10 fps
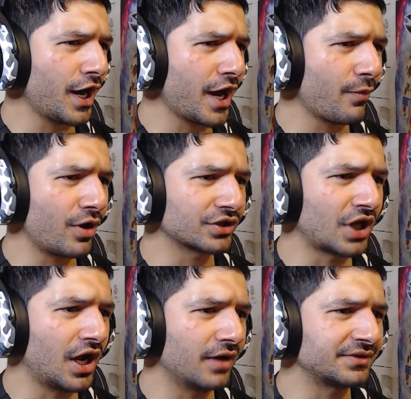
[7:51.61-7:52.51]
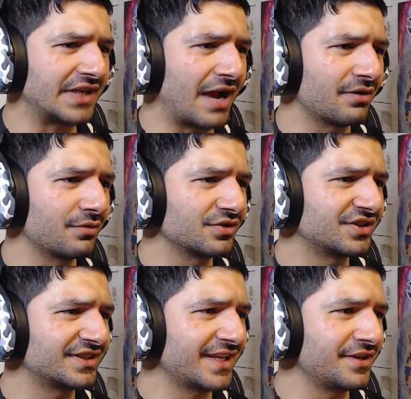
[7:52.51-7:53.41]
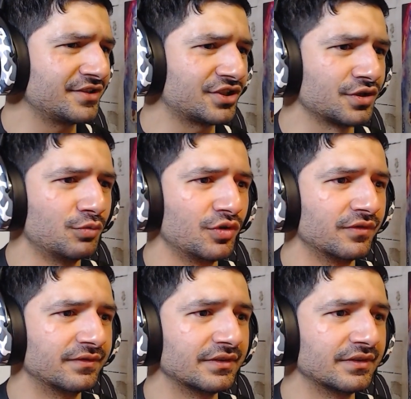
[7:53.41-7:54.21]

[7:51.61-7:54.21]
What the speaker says: What's up? See how he would say to move.